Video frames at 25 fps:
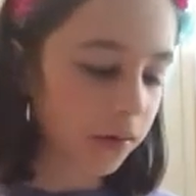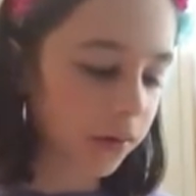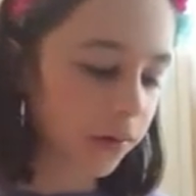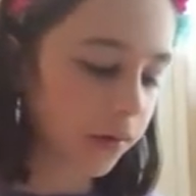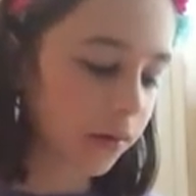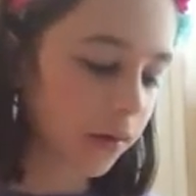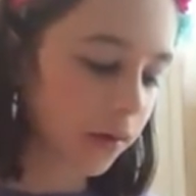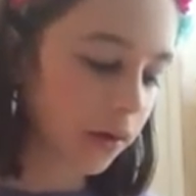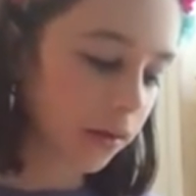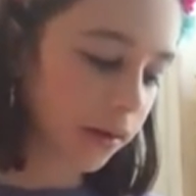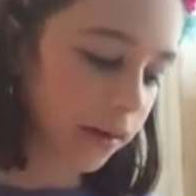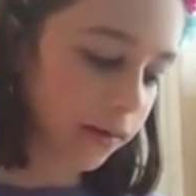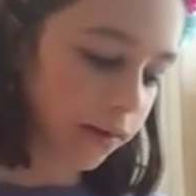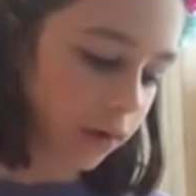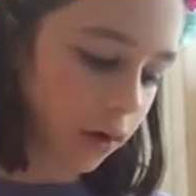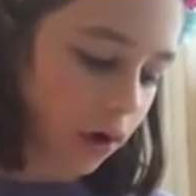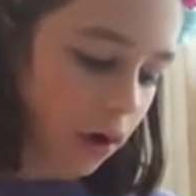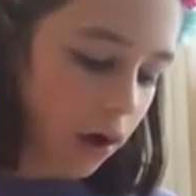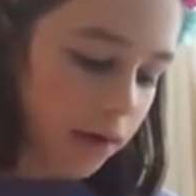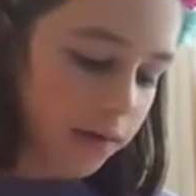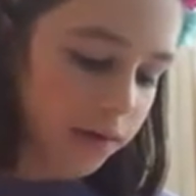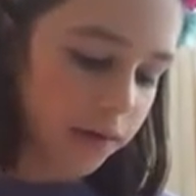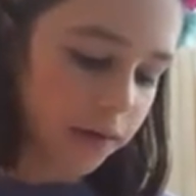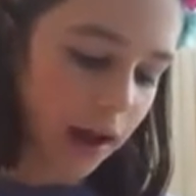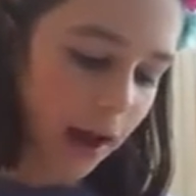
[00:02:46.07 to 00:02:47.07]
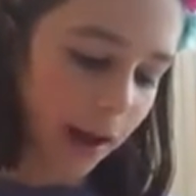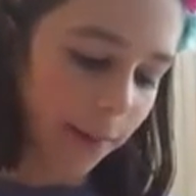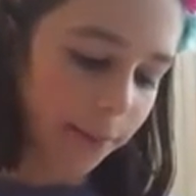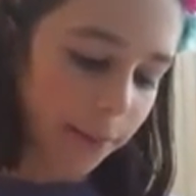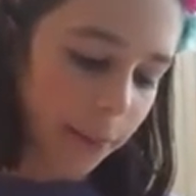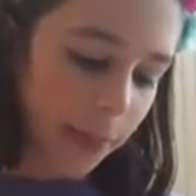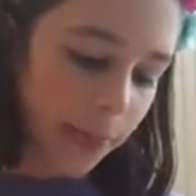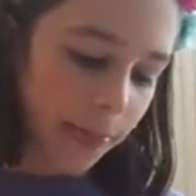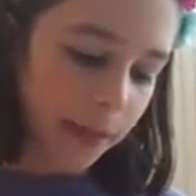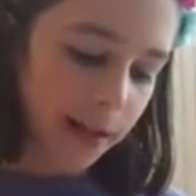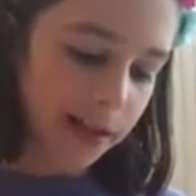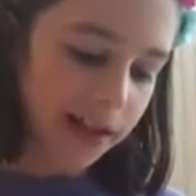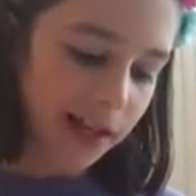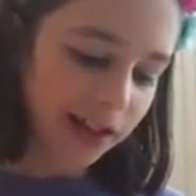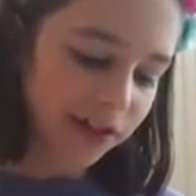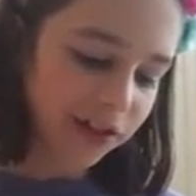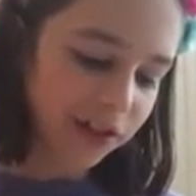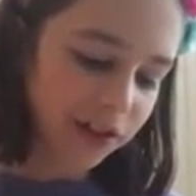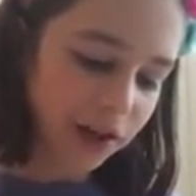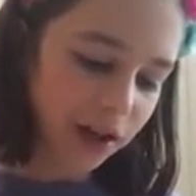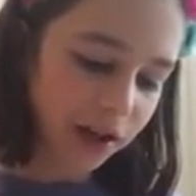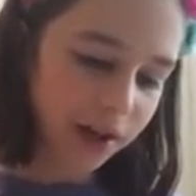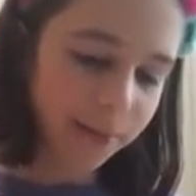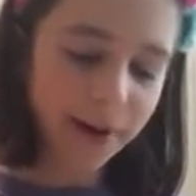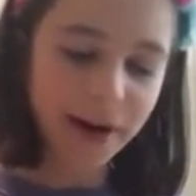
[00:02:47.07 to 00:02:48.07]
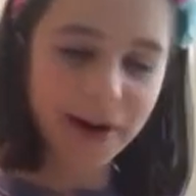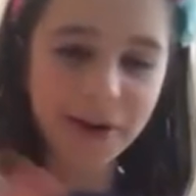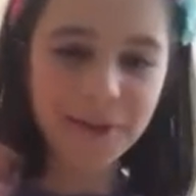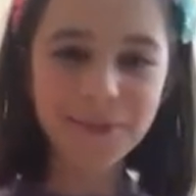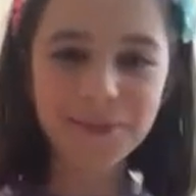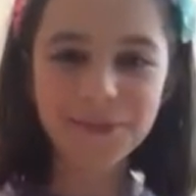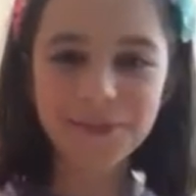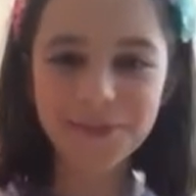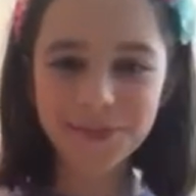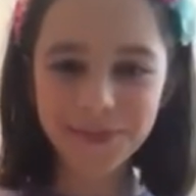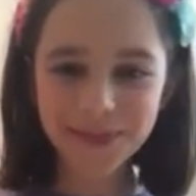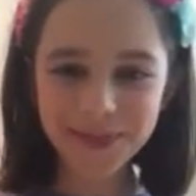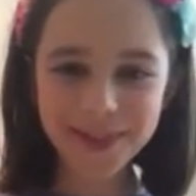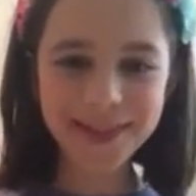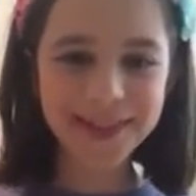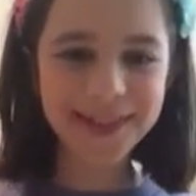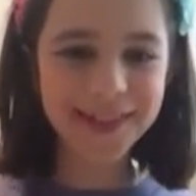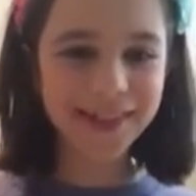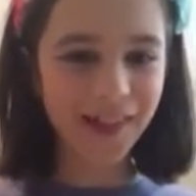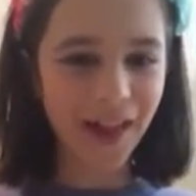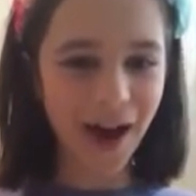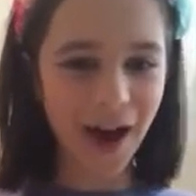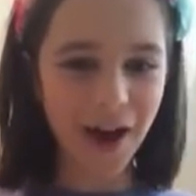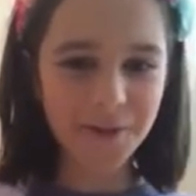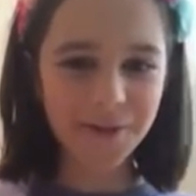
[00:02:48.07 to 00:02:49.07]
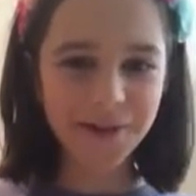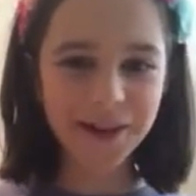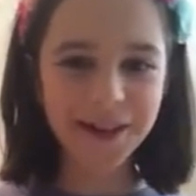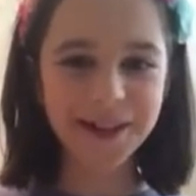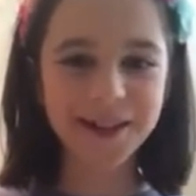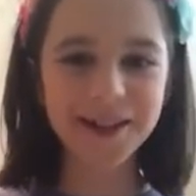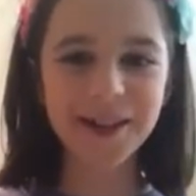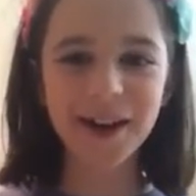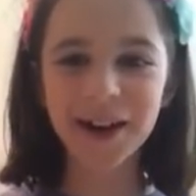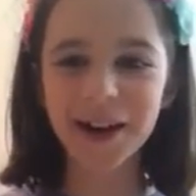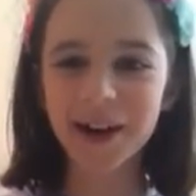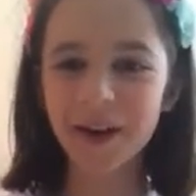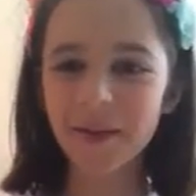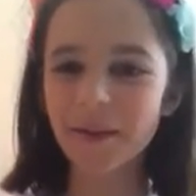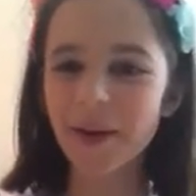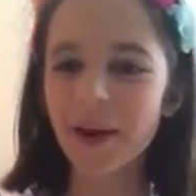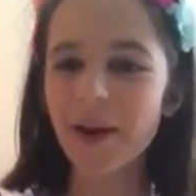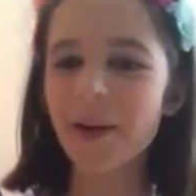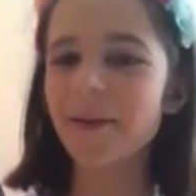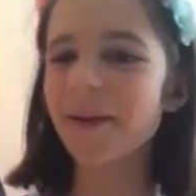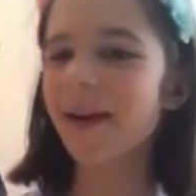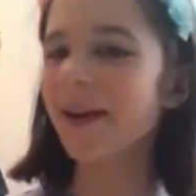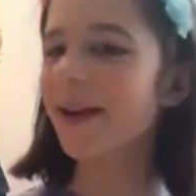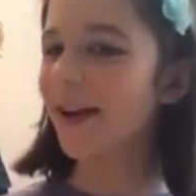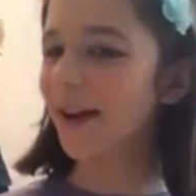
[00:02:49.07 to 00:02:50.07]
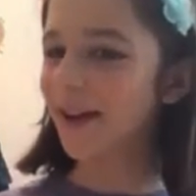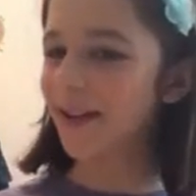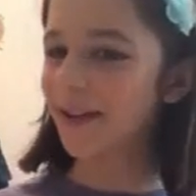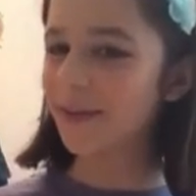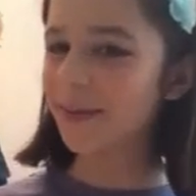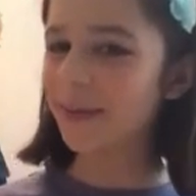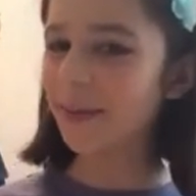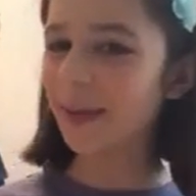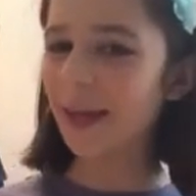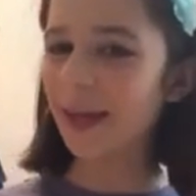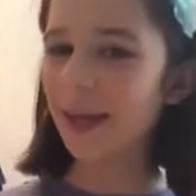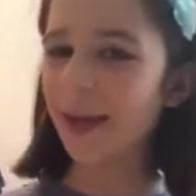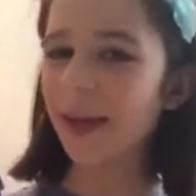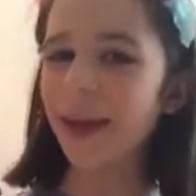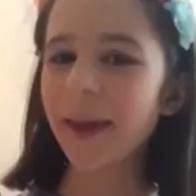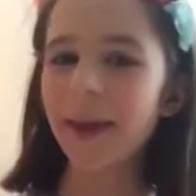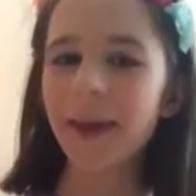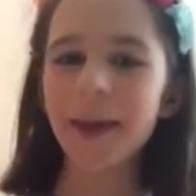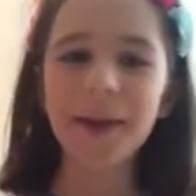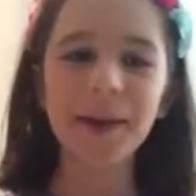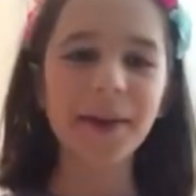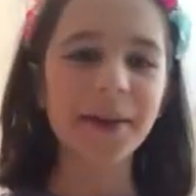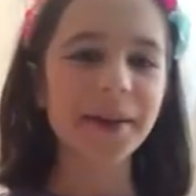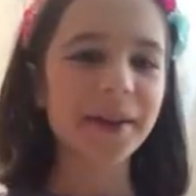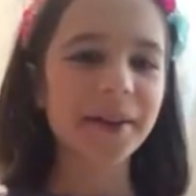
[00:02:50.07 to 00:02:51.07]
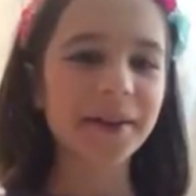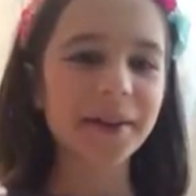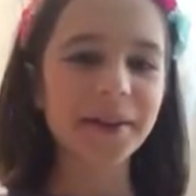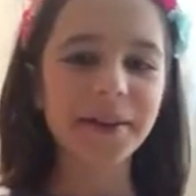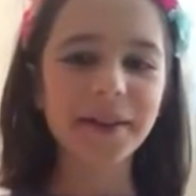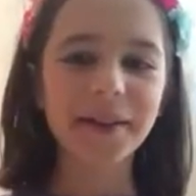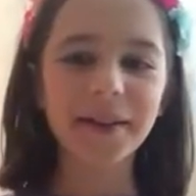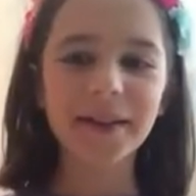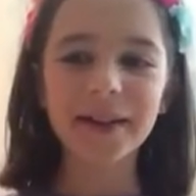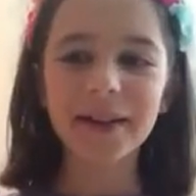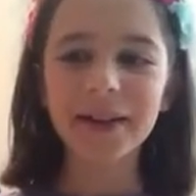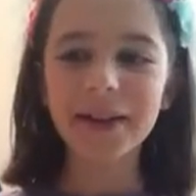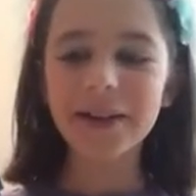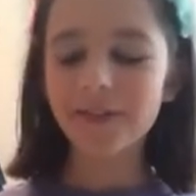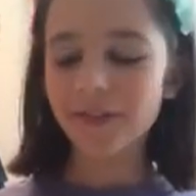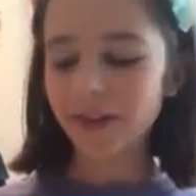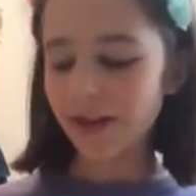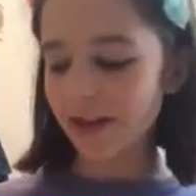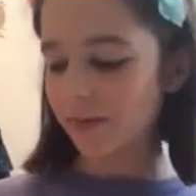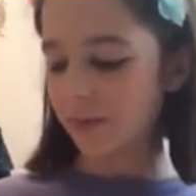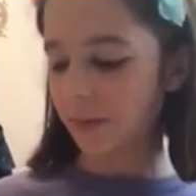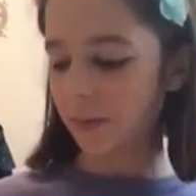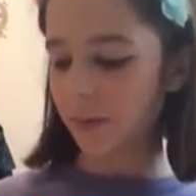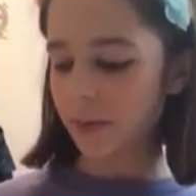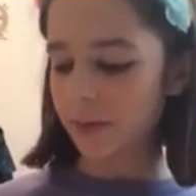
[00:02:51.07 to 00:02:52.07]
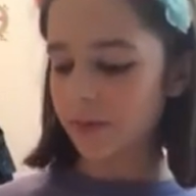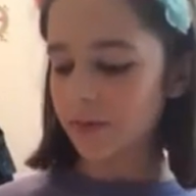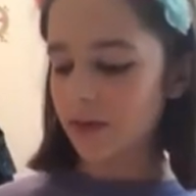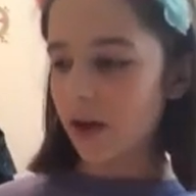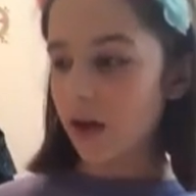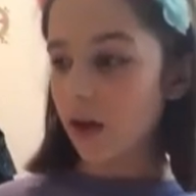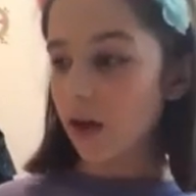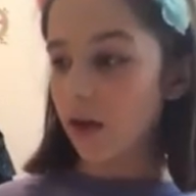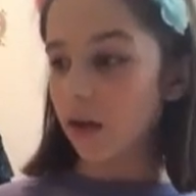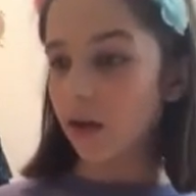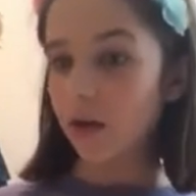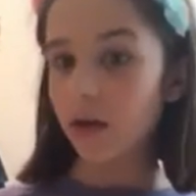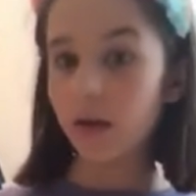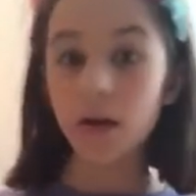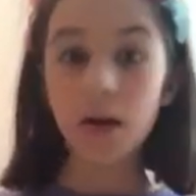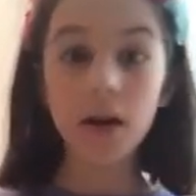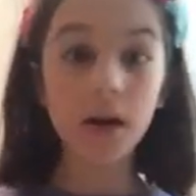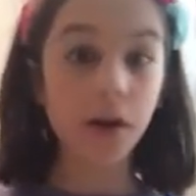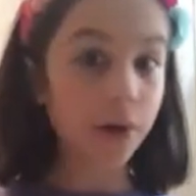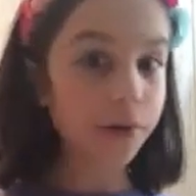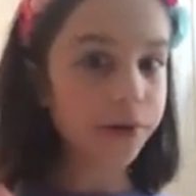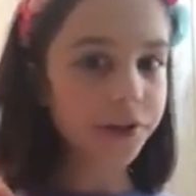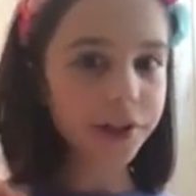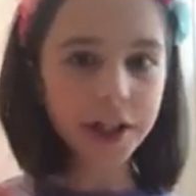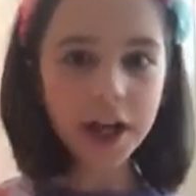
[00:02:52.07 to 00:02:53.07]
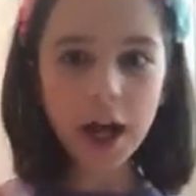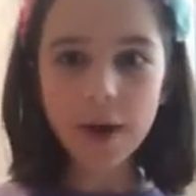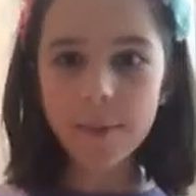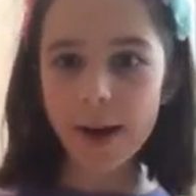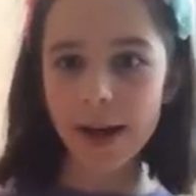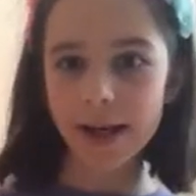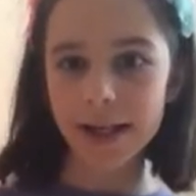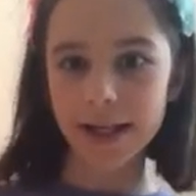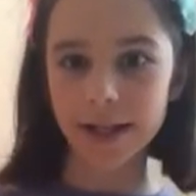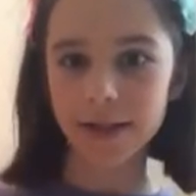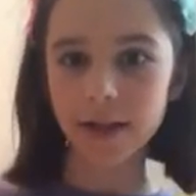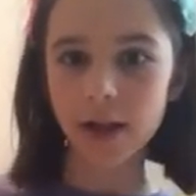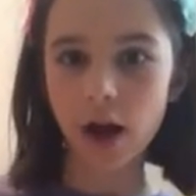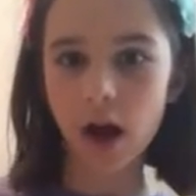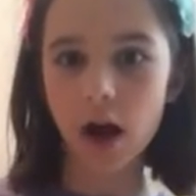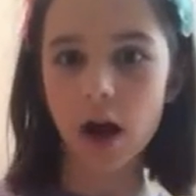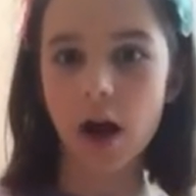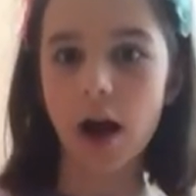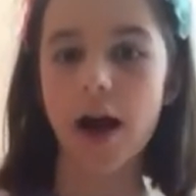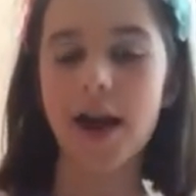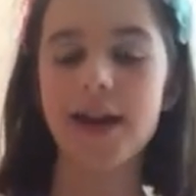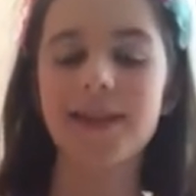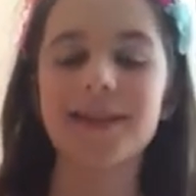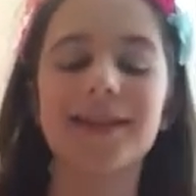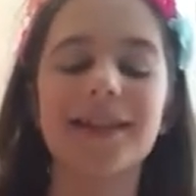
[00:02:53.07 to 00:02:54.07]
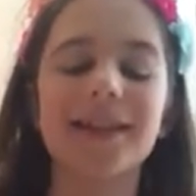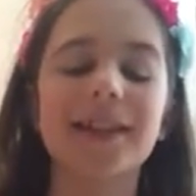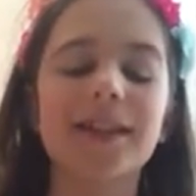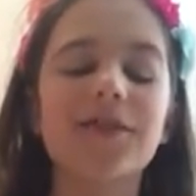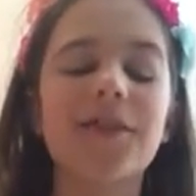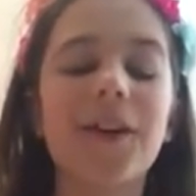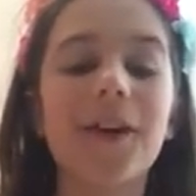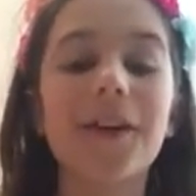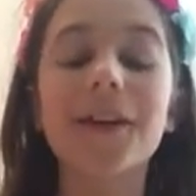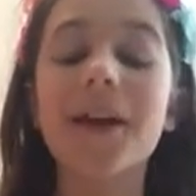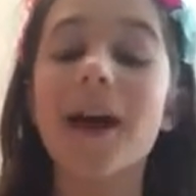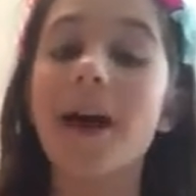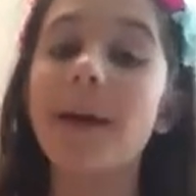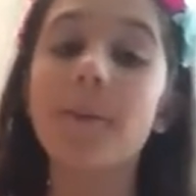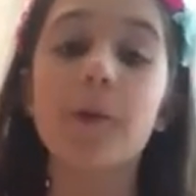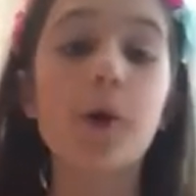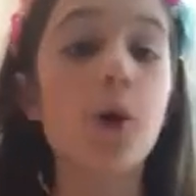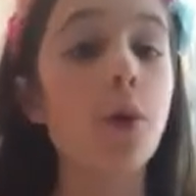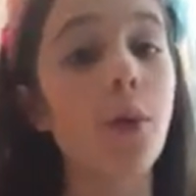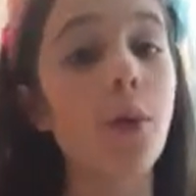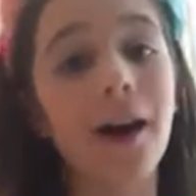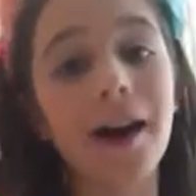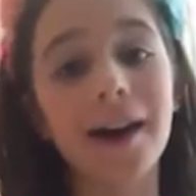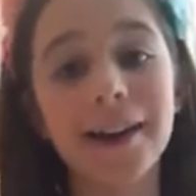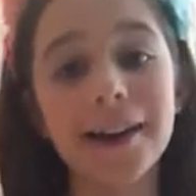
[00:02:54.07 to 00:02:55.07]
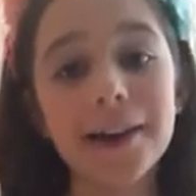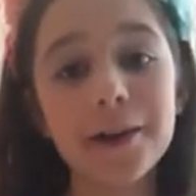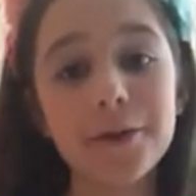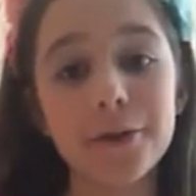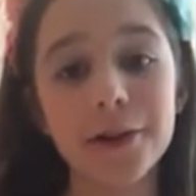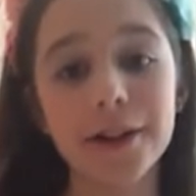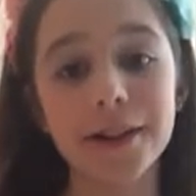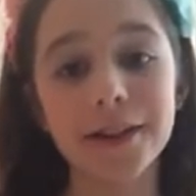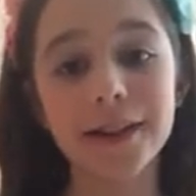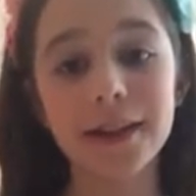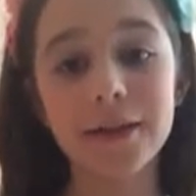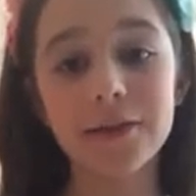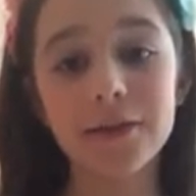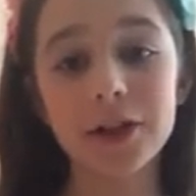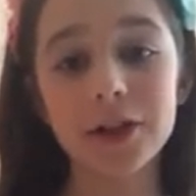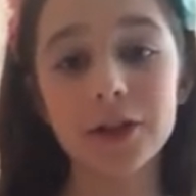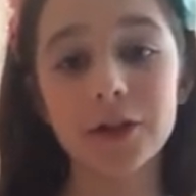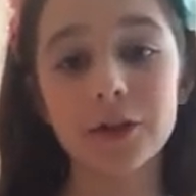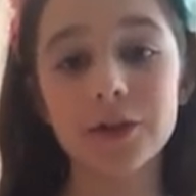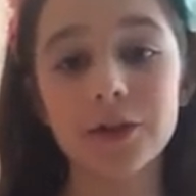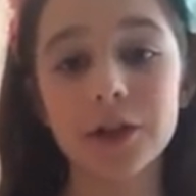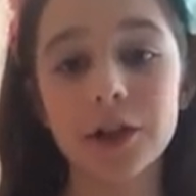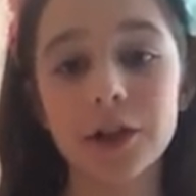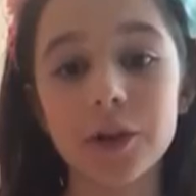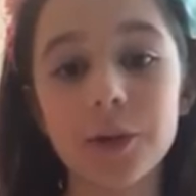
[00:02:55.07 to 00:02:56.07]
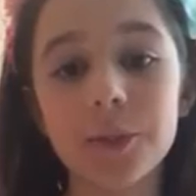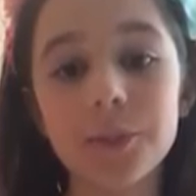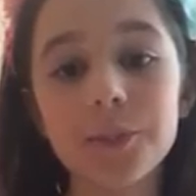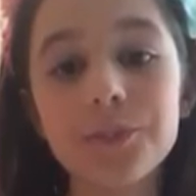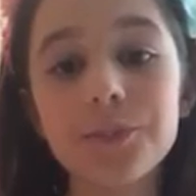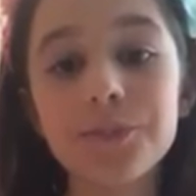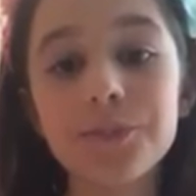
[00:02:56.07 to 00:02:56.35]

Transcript: No. So yeah, let's actually talk about slime. We can talk about my cosplay if I ever post. Go check out my TikTok, guys. It's FuntimeKawaii1722.